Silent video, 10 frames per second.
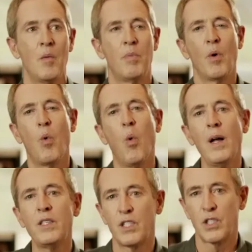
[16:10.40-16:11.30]
But
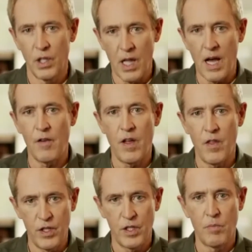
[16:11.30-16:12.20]
what does love in
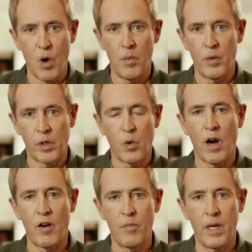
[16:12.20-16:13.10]
this moment
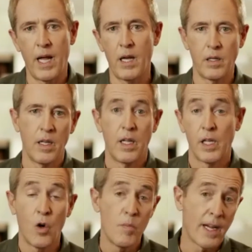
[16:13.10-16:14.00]
require of me? And
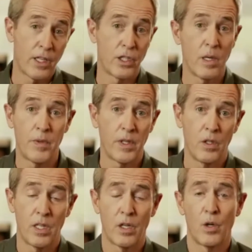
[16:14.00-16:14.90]
going back to something you
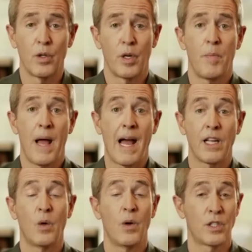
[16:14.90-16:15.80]
said earlier, Pat,
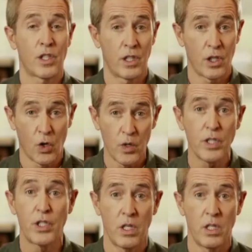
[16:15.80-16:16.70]
as
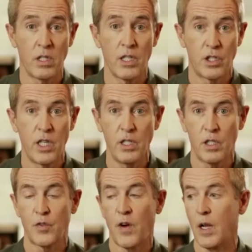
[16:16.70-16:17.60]
Christians, as
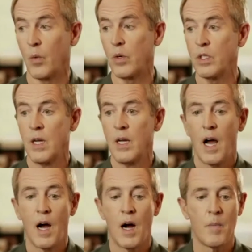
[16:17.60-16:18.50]
Jesus followers,
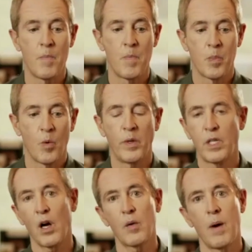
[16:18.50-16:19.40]
when we
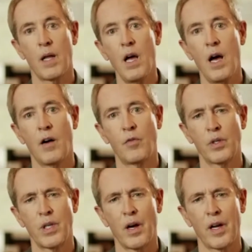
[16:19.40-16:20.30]
talk about love, we're
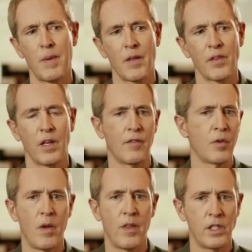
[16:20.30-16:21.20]
talking about the love the
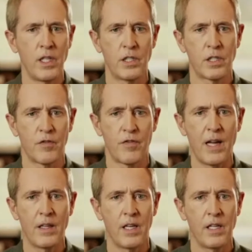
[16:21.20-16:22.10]
way that Jesus
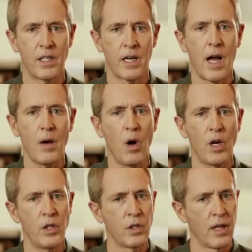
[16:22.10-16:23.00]
defined it. He said, I want
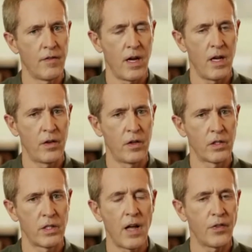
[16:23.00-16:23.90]
you to love
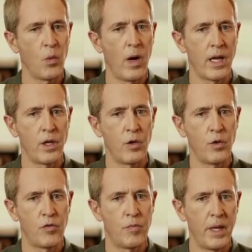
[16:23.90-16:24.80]
others, not the way
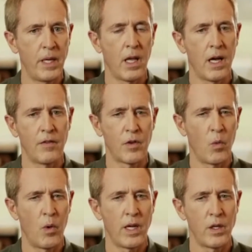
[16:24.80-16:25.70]
you've been loved or the
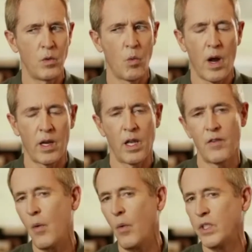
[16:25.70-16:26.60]
way you want to love.
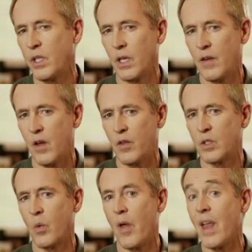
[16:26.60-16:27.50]
I want you to love others
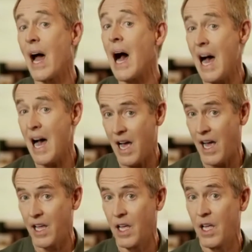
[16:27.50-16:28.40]
the way that
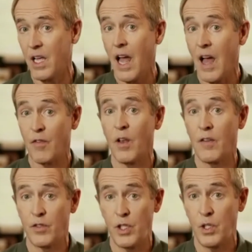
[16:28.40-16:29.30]
I have
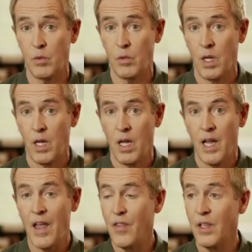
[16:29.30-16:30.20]
loved you.
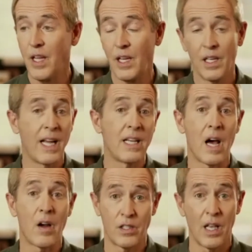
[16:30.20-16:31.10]
And then he laid
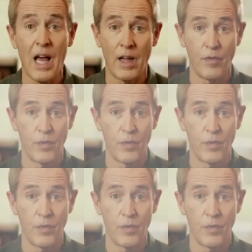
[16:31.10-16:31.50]
down his life